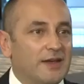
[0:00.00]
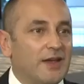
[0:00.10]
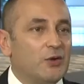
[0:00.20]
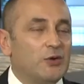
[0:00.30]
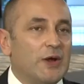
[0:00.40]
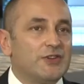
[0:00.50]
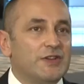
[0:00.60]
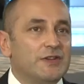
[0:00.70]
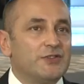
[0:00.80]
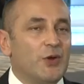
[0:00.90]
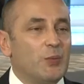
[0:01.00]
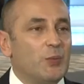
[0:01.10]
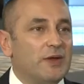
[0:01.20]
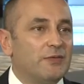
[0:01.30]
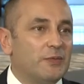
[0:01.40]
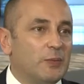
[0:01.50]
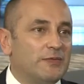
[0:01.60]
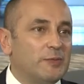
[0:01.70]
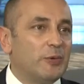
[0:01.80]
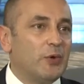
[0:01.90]
Yeah, good question. So we've
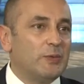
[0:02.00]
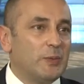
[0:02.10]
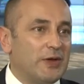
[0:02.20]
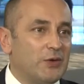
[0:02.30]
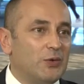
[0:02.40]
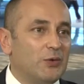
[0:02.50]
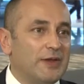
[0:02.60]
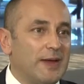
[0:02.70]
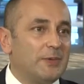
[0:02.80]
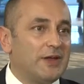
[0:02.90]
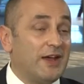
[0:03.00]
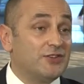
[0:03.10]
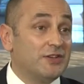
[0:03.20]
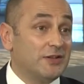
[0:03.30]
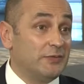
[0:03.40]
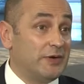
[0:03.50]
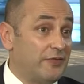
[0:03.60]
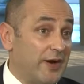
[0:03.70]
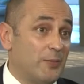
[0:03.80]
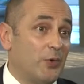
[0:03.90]
deployed what we call the application delivery
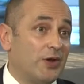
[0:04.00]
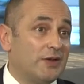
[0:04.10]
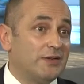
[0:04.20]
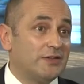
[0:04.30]
framework.